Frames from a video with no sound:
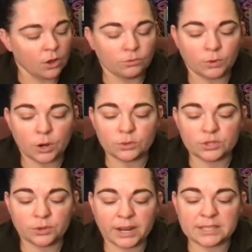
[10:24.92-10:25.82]

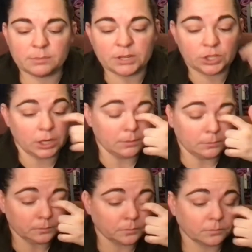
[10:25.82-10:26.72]
Rose transmission.
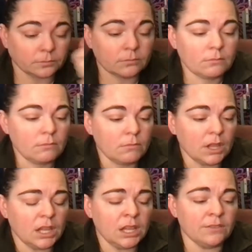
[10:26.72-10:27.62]

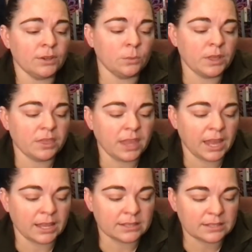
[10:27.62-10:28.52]
Even when
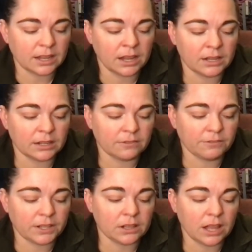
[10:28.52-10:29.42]
things
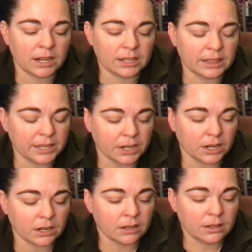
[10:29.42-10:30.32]
feel
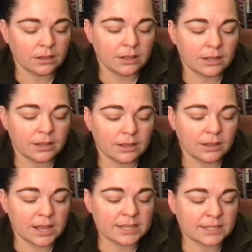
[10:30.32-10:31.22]
unclear,
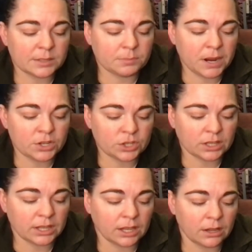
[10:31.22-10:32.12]

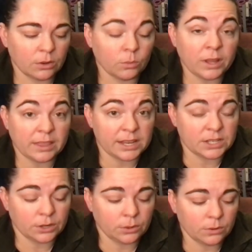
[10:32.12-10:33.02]
especially when they
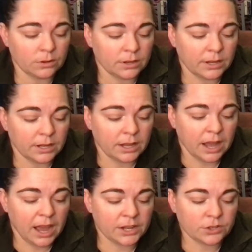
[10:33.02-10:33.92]
do,
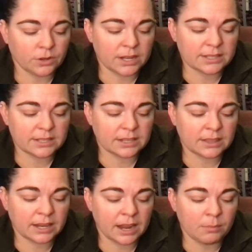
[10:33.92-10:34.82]
I trust
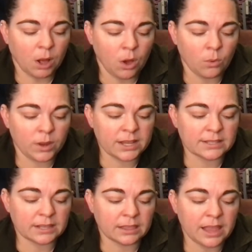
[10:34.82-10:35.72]
that I am
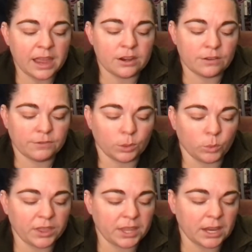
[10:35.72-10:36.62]
always led from
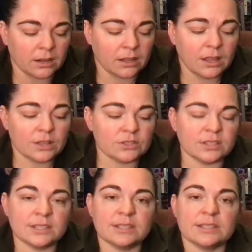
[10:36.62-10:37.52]
within. So this is